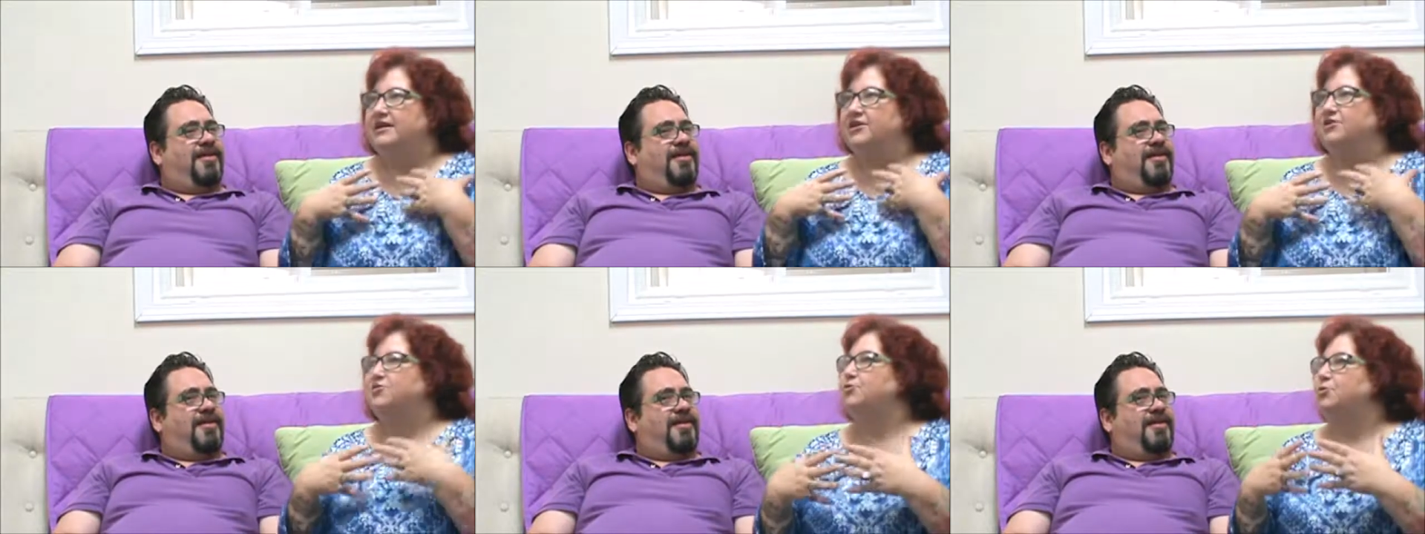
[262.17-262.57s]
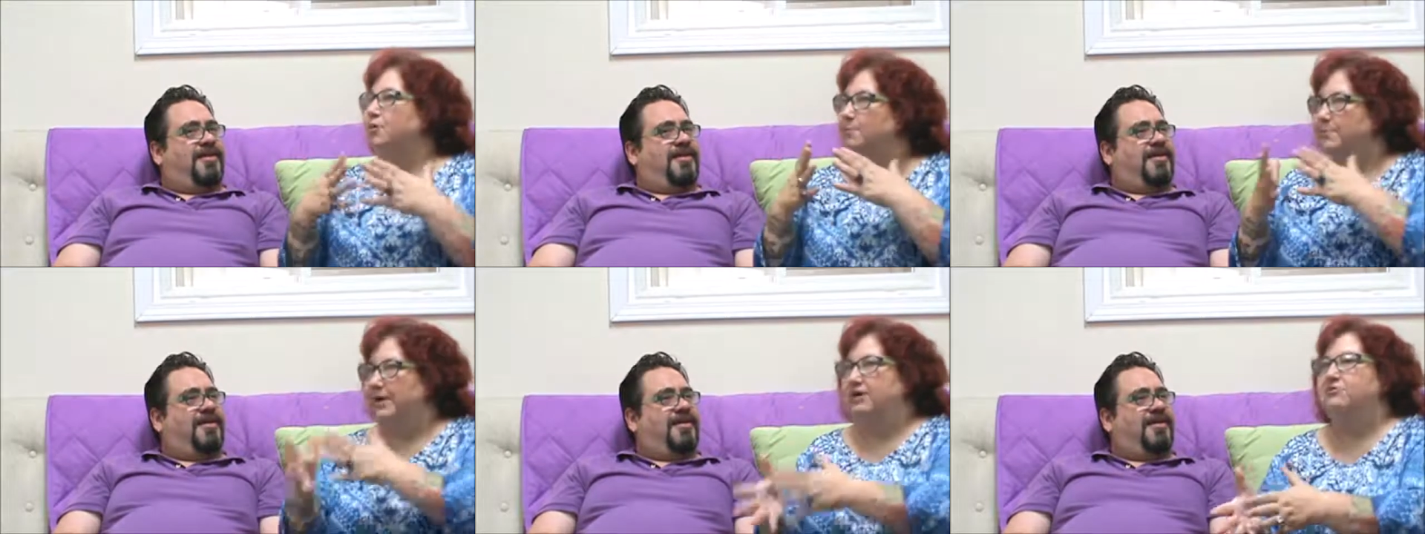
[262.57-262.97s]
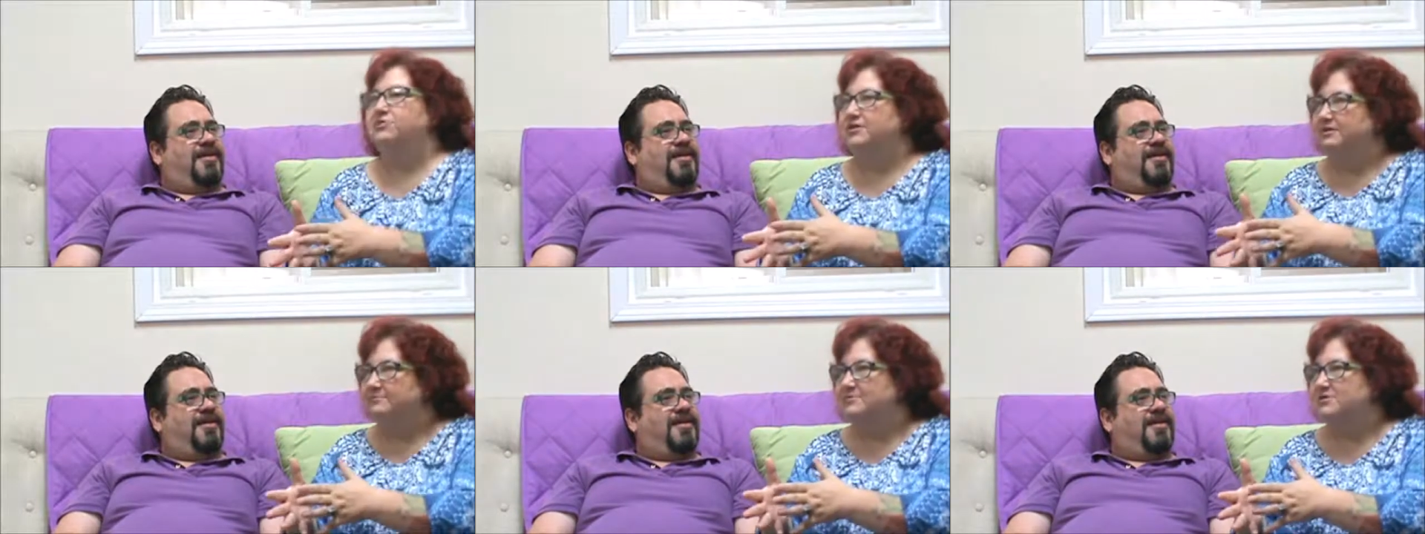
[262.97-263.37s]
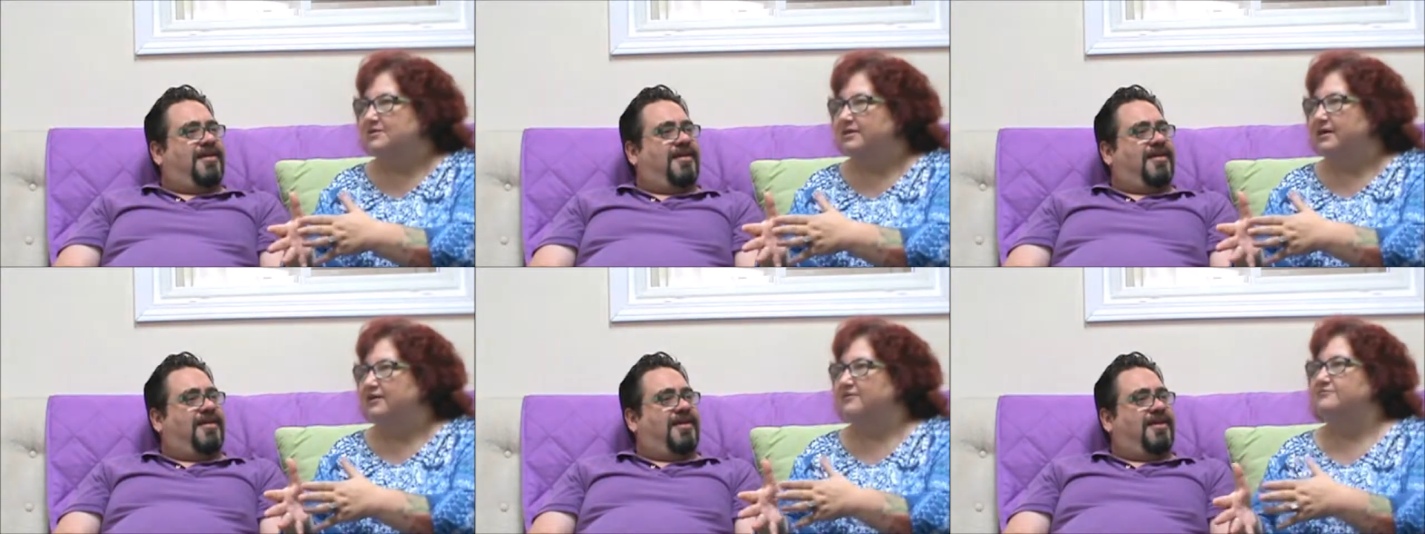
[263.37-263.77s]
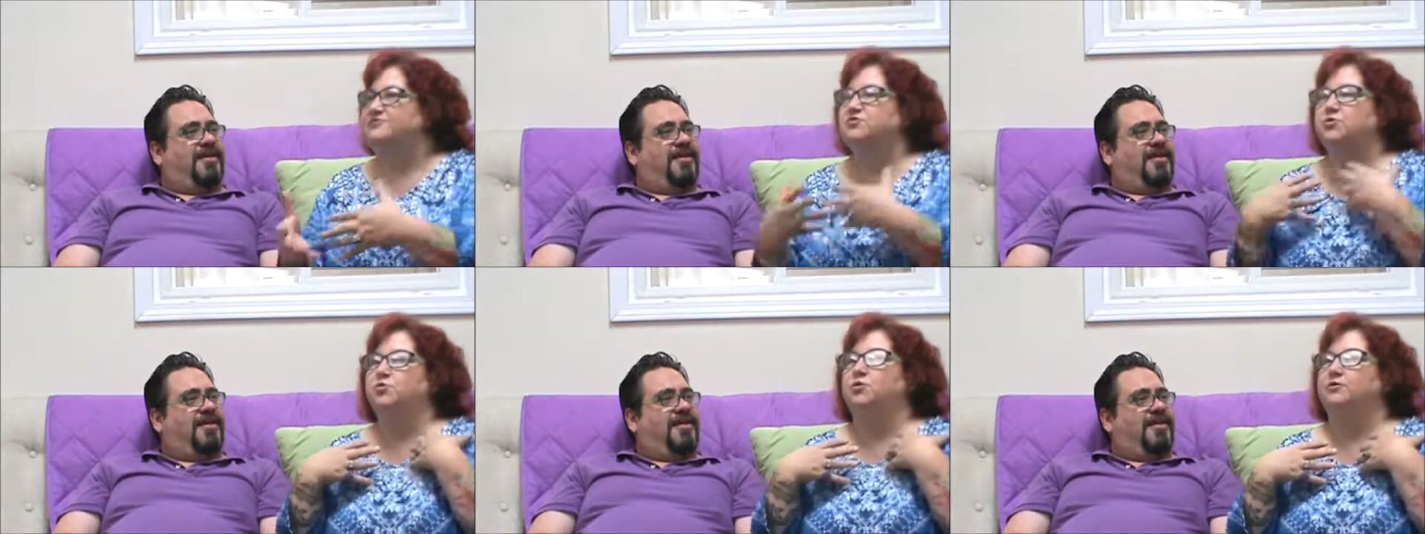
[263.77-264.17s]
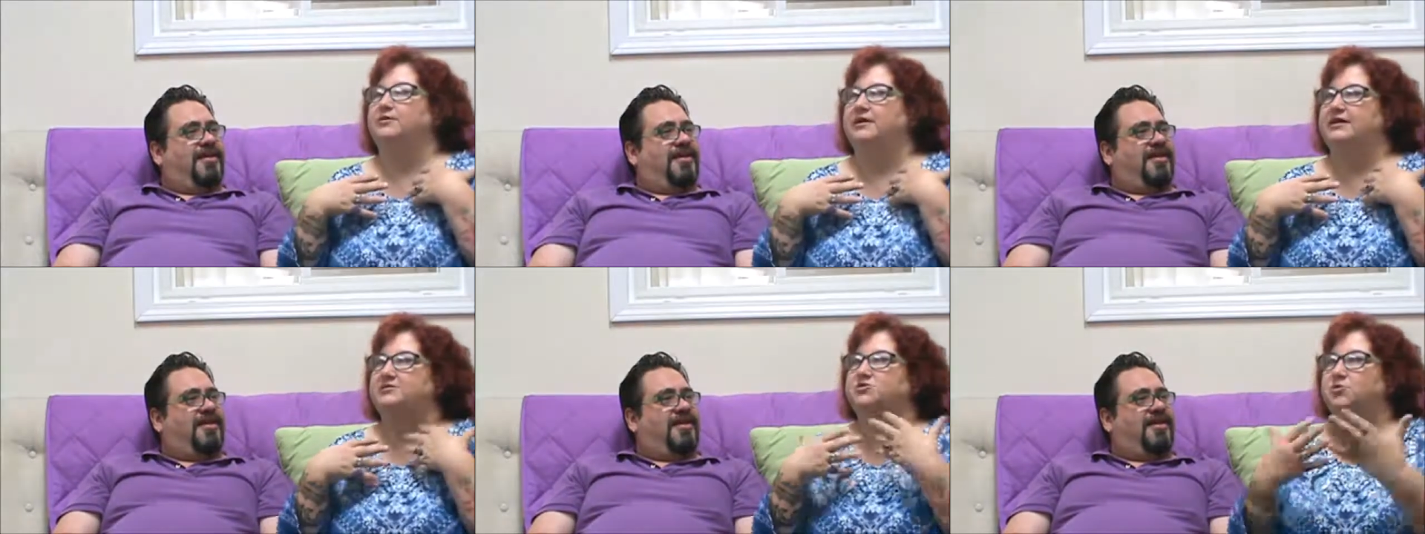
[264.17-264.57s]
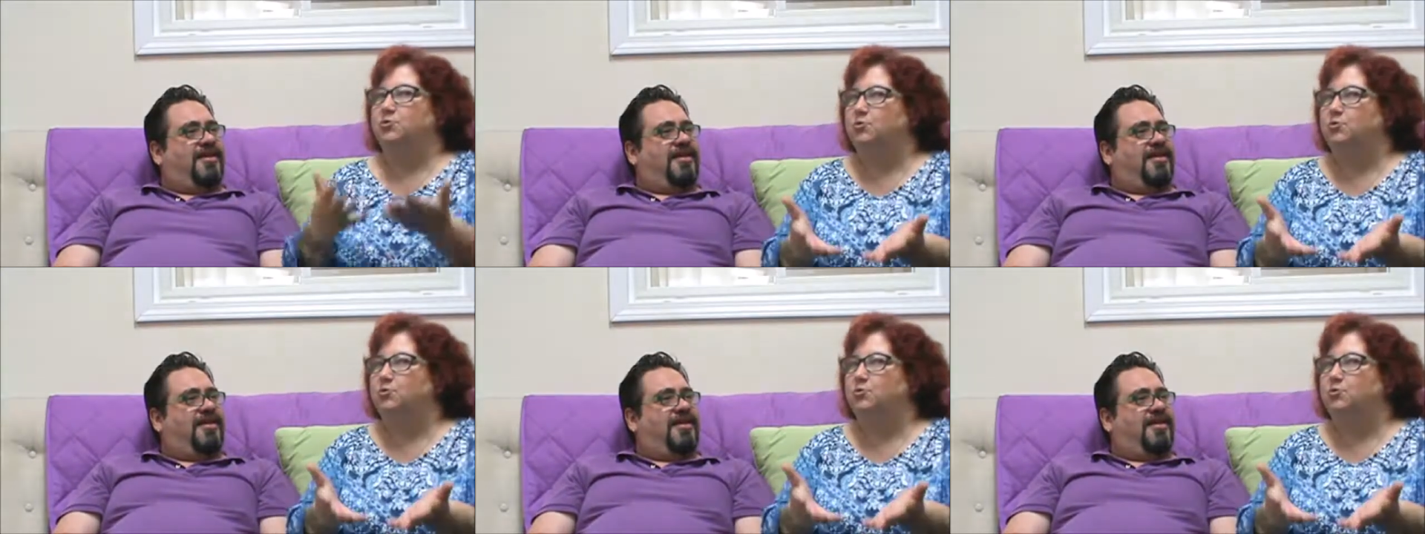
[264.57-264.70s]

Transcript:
Speaker 1: either about themselves or that's